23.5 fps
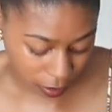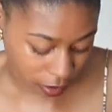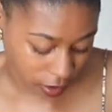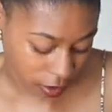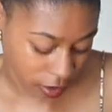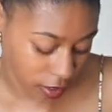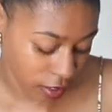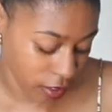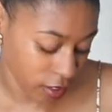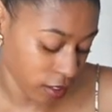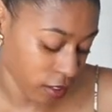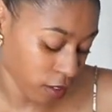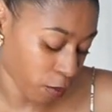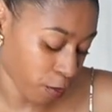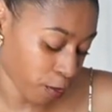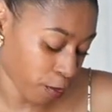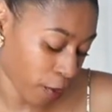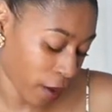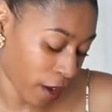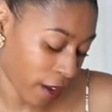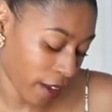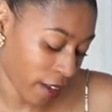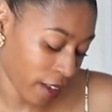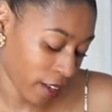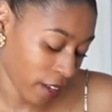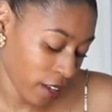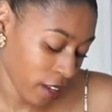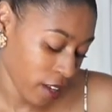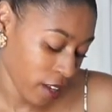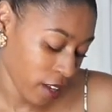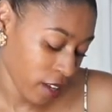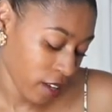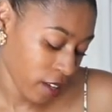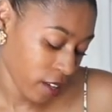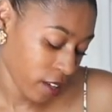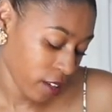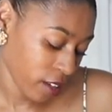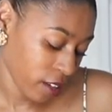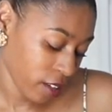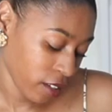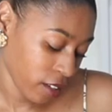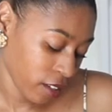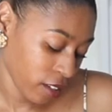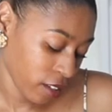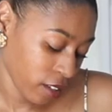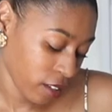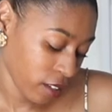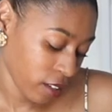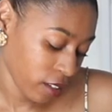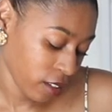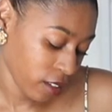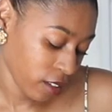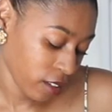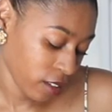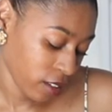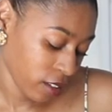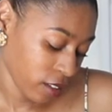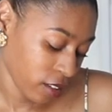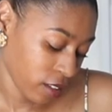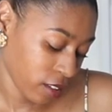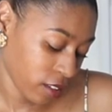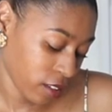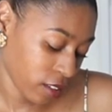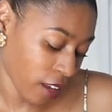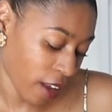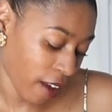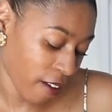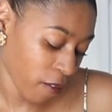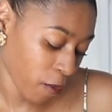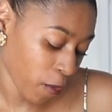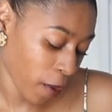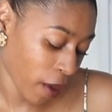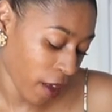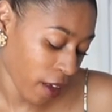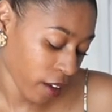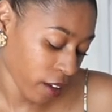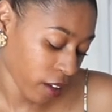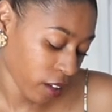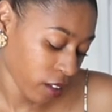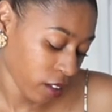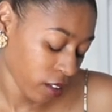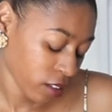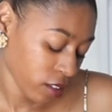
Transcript: This is by Staffback?